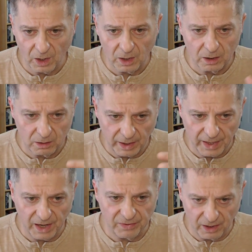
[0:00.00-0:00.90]

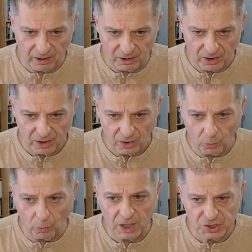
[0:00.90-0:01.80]
again they are
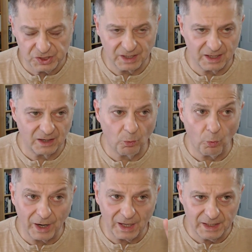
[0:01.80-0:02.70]
washed and
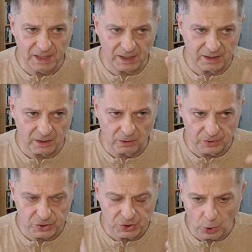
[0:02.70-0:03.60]
cleaned or
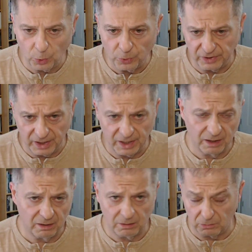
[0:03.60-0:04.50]
soaked
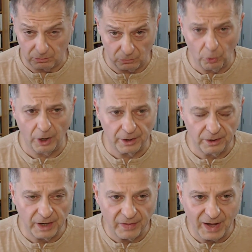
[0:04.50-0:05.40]
in
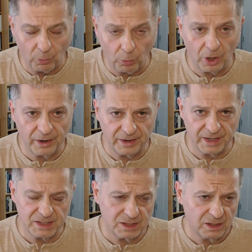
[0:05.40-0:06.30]
water, and that water
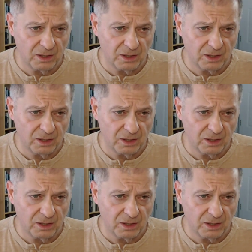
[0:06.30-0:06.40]
is